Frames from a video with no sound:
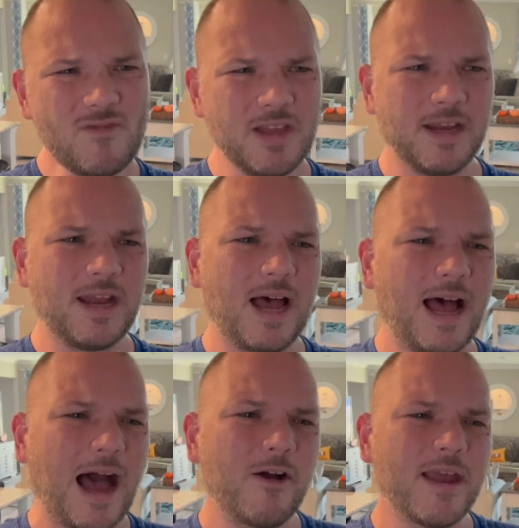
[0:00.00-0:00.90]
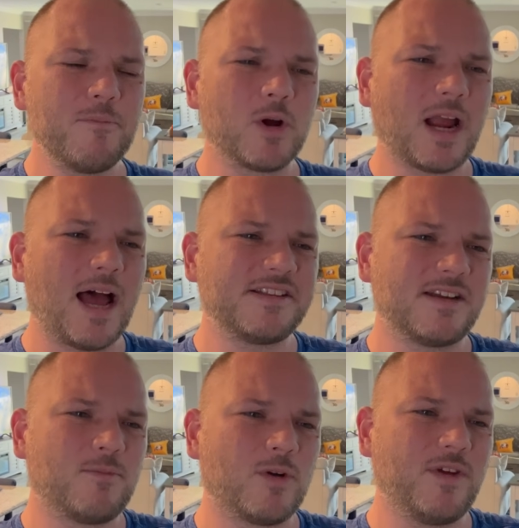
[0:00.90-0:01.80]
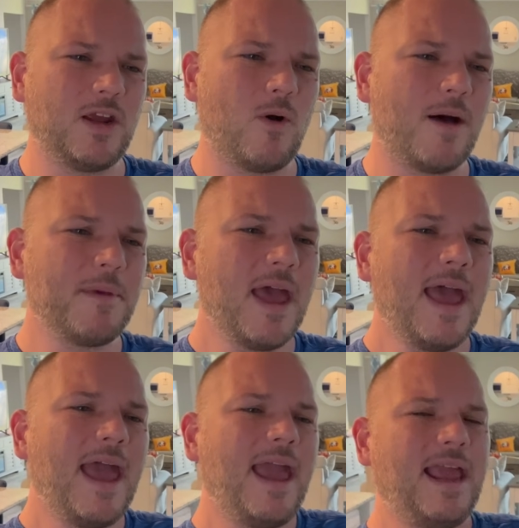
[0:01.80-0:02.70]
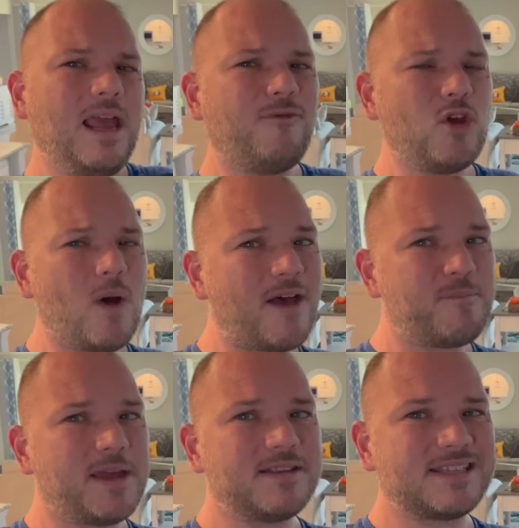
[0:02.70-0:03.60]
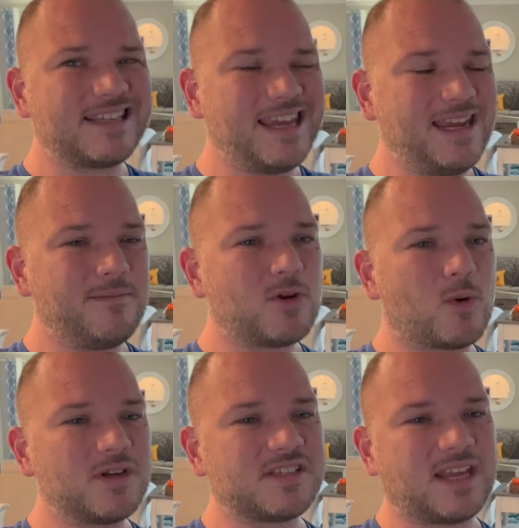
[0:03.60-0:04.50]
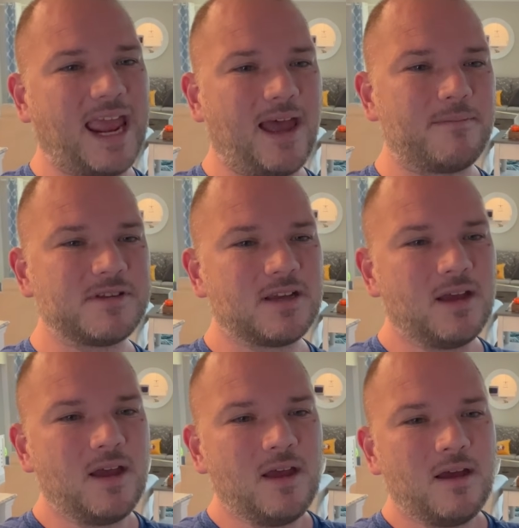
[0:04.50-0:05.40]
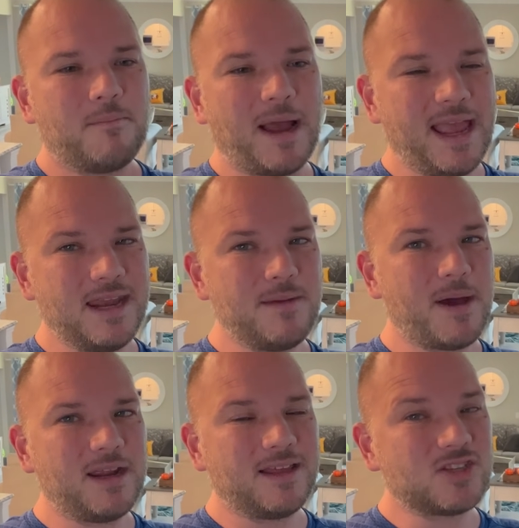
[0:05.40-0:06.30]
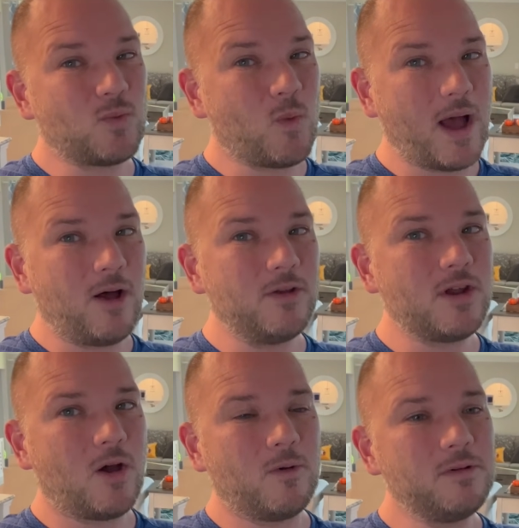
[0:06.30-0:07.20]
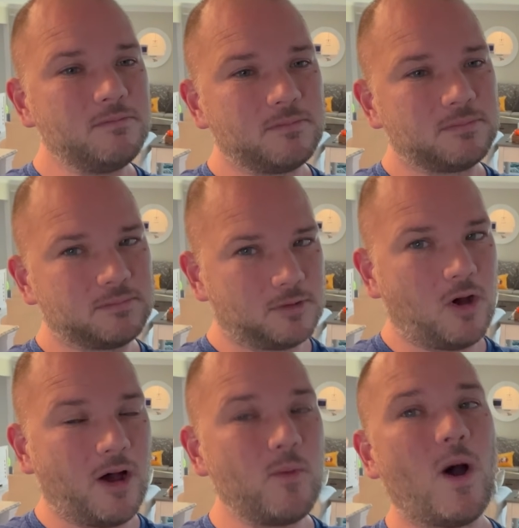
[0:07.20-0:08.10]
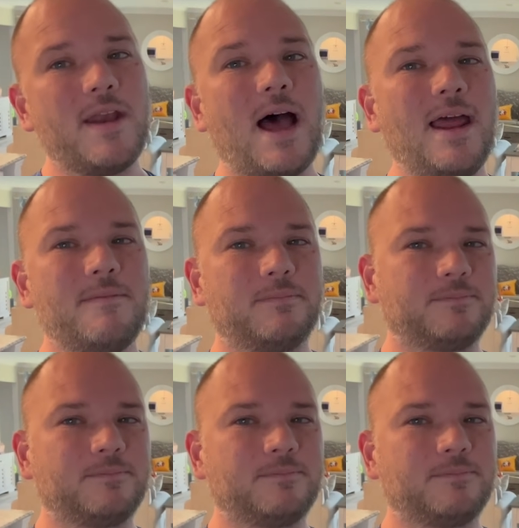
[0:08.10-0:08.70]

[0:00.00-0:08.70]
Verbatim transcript: And uh, I'll get more content and more video up. If you have been schemed or scammed by anybody that's well known on Whatnot,